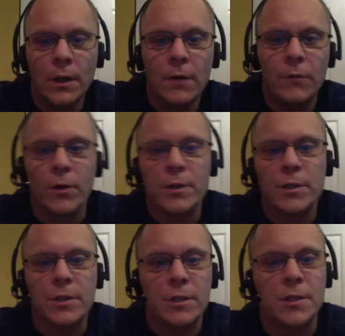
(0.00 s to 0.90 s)

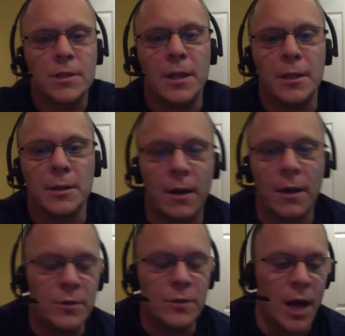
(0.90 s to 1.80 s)
versus the singular of
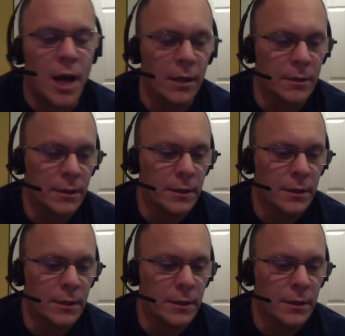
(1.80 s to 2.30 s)
Giallo.